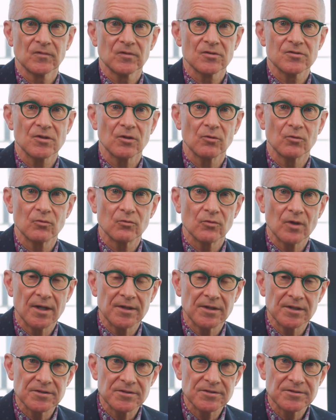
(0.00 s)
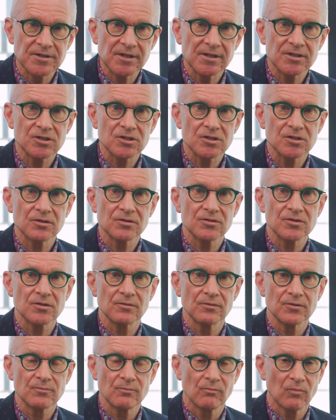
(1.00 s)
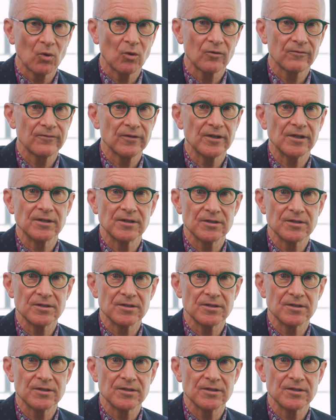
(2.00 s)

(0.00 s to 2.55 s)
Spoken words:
So an addiction to morphine